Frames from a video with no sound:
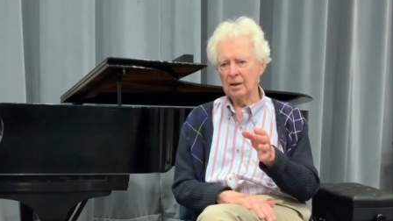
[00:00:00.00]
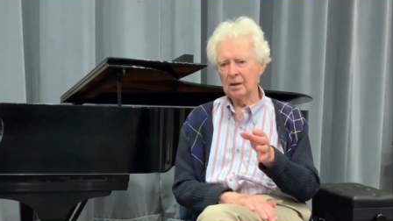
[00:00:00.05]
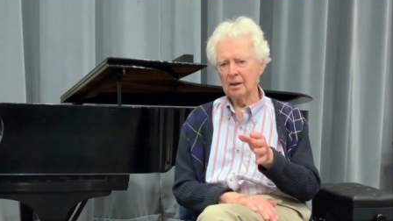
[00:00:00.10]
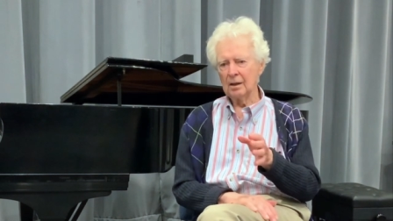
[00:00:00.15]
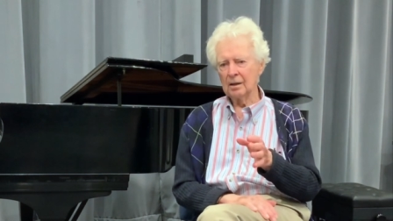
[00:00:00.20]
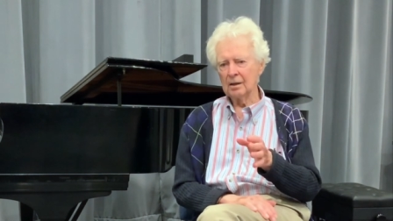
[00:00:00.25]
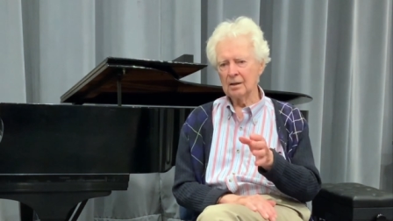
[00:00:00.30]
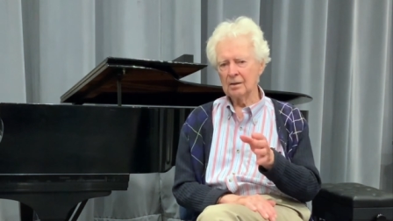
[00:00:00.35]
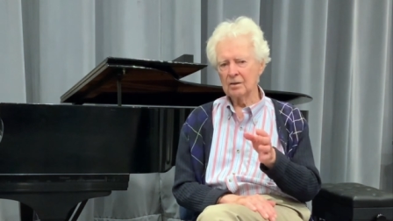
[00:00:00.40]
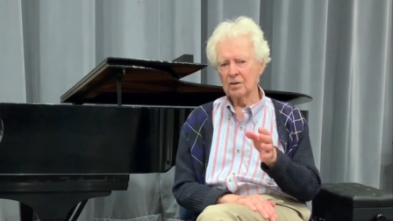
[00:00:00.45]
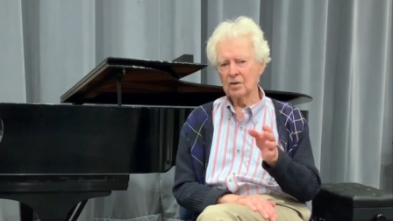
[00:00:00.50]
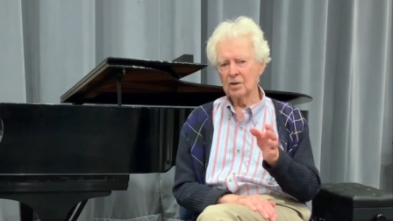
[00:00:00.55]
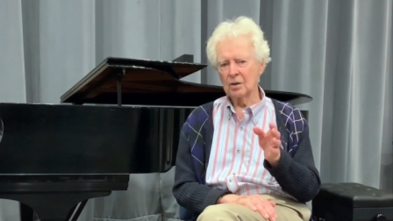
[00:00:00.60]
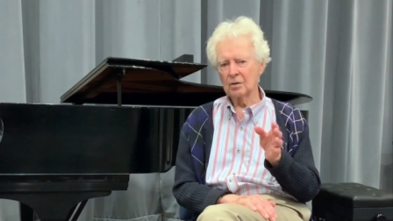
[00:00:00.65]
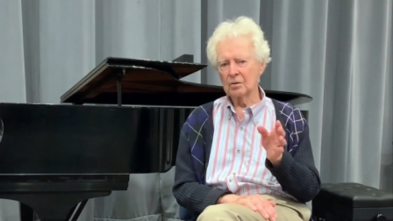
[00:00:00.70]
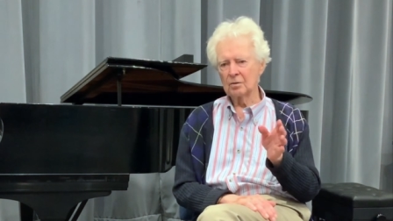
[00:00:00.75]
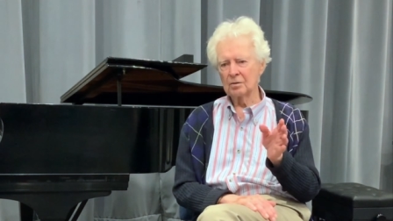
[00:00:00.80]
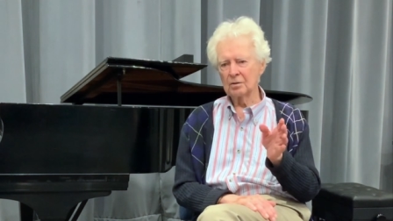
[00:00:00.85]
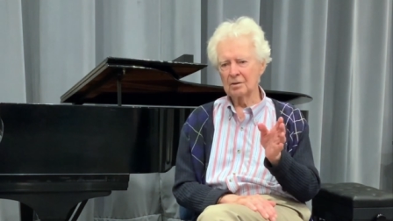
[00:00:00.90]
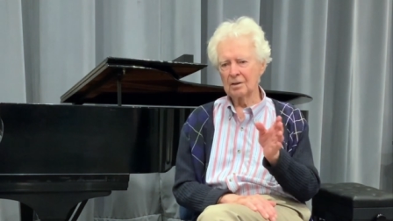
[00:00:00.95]
And so
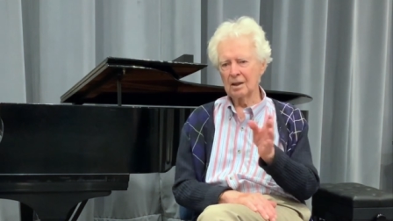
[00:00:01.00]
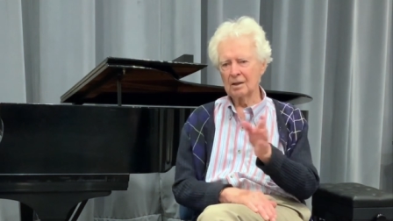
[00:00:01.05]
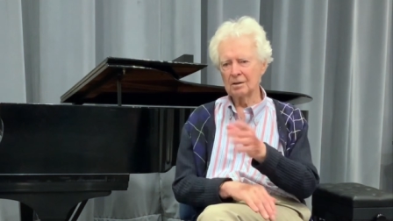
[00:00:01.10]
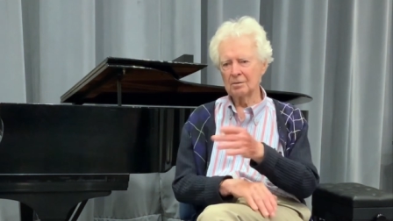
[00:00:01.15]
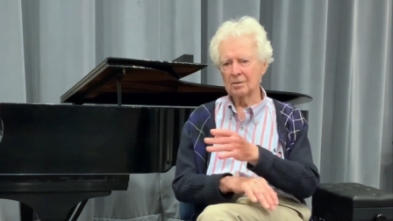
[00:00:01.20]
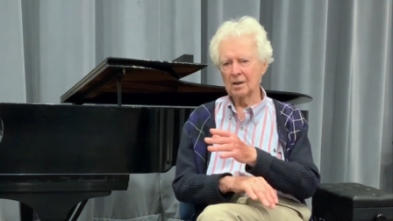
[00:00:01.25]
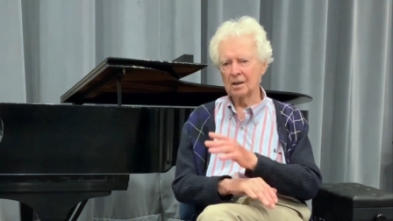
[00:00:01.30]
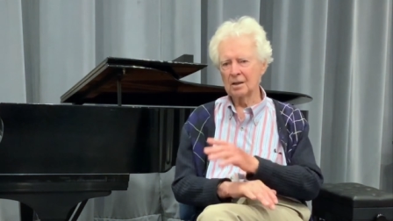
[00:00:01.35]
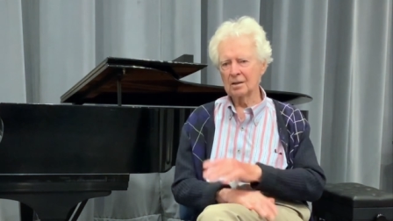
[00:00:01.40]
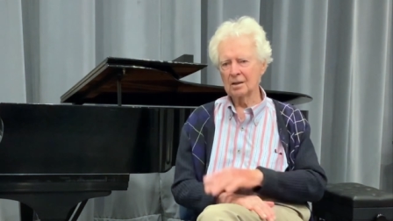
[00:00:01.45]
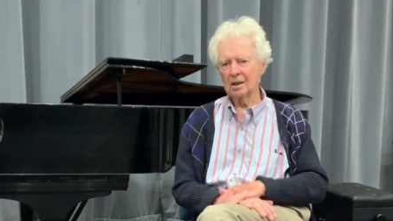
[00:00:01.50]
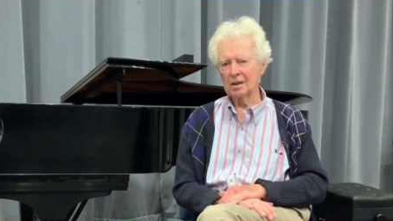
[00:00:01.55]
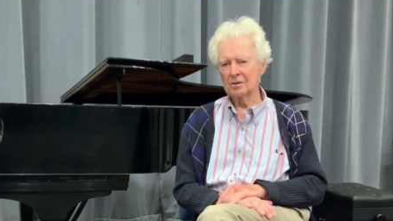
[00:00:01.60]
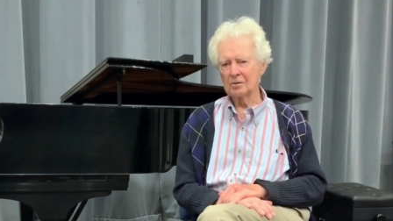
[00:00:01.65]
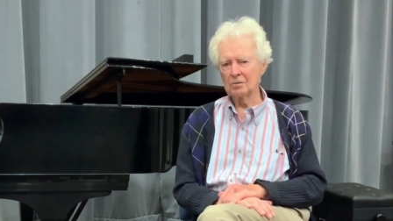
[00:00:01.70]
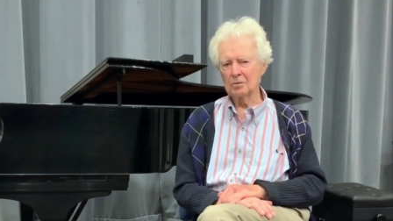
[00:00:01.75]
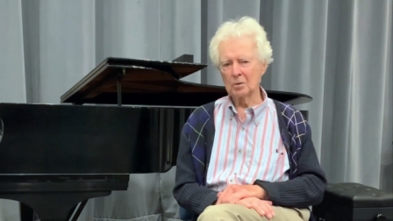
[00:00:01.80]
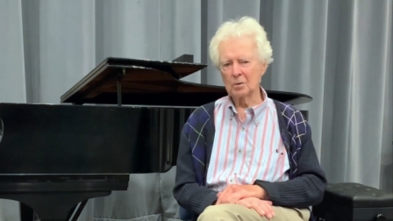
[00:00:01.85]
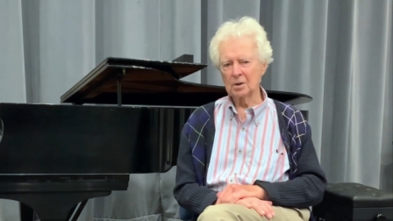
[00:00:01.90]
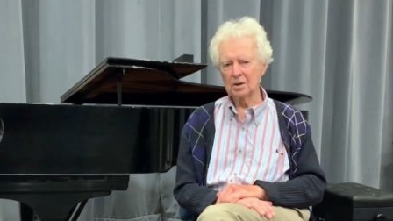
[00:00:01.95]
I got
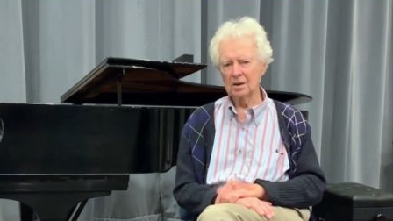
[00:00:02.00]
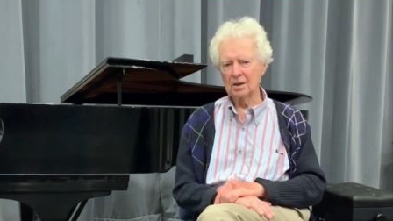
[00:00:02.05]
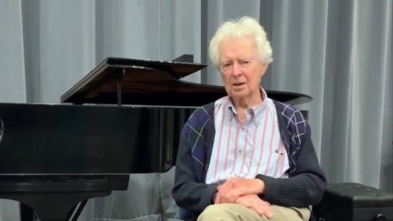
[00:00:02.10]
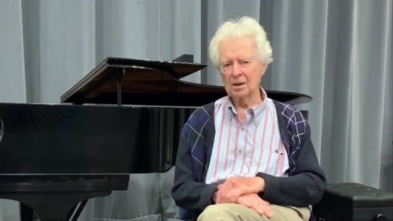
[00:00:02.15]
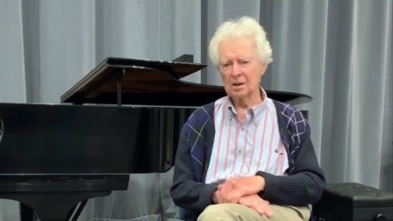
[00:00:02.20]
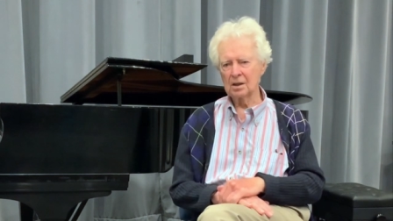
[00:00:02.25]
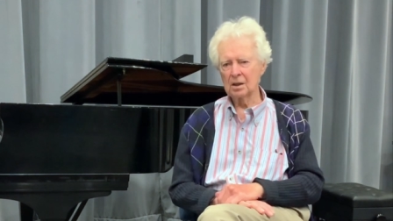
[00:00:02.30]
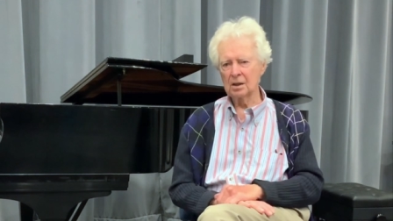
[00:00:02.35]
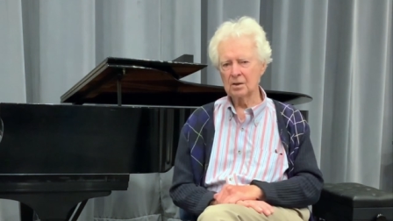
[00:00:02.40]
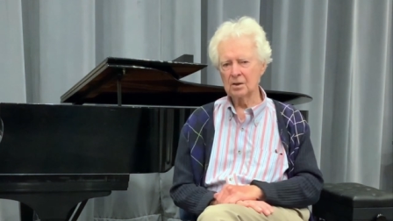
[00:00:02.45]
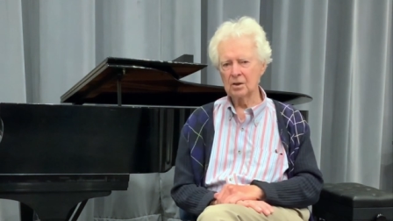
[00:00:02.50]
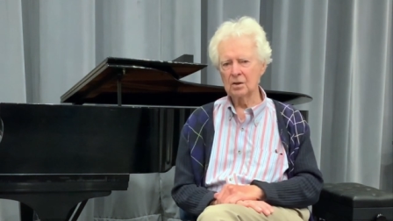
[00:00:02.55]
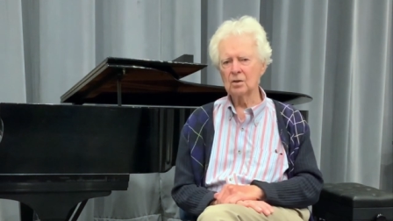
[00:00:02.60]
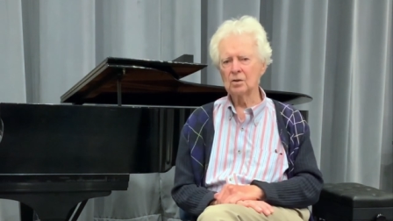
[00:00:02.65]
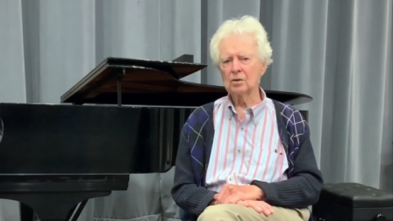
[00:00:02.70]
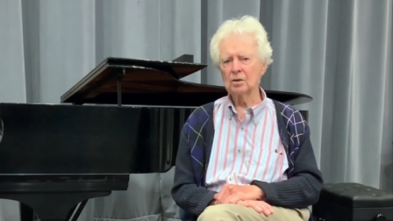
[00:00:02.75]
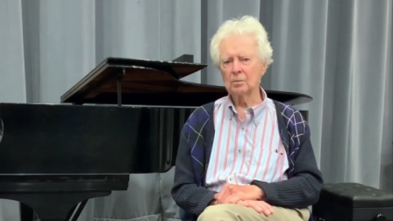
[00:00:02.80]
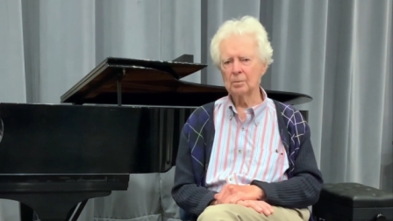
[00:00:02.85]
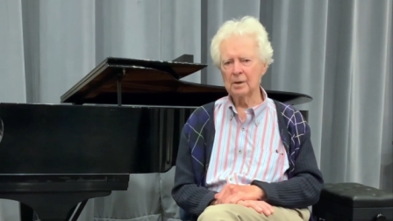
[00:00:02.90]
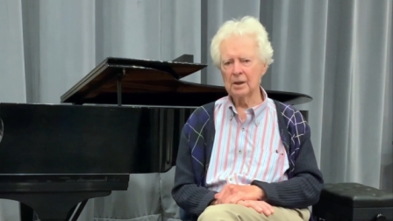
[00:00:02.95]
through it, and he said, you know,
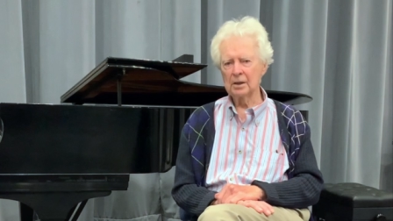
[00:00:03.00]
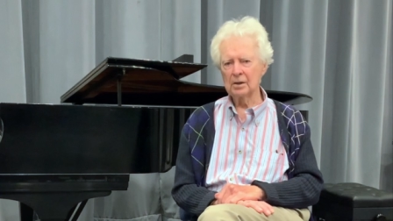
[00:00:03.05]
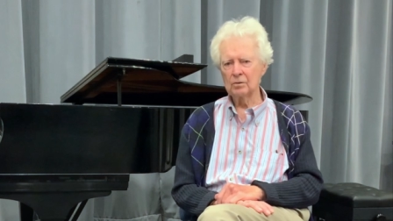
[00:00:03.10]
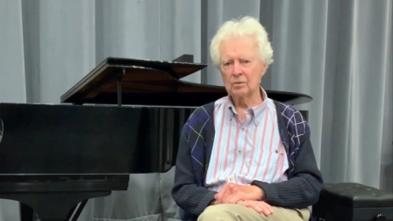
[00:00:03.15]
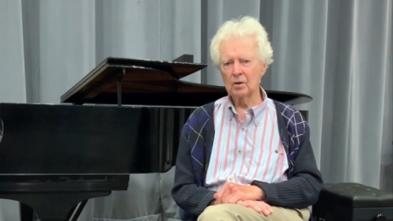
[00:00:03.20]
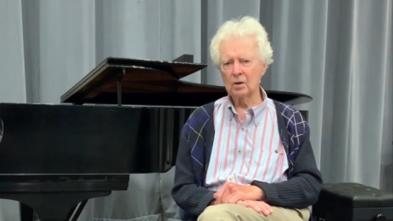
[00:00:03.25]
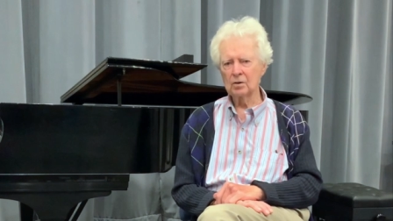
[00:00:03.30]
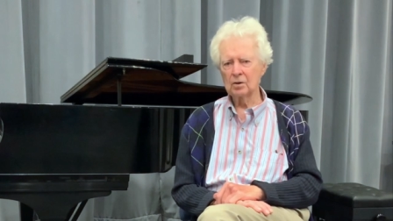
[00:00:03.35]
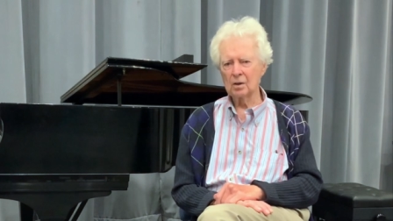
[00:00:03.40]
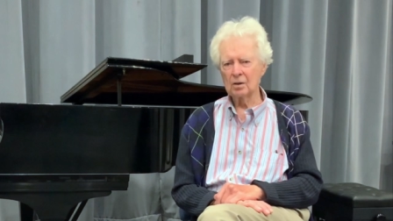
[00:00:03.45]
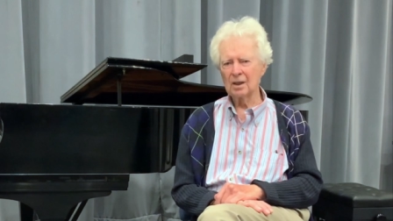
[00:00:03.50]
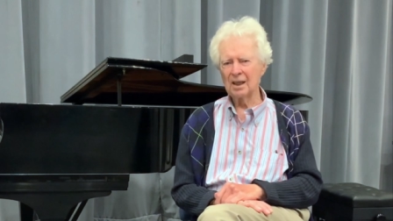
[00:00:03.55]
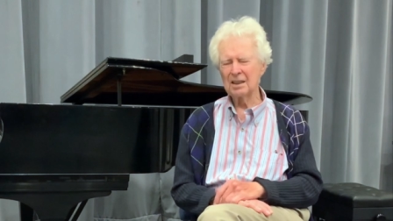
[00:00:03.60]
you played a wrong note.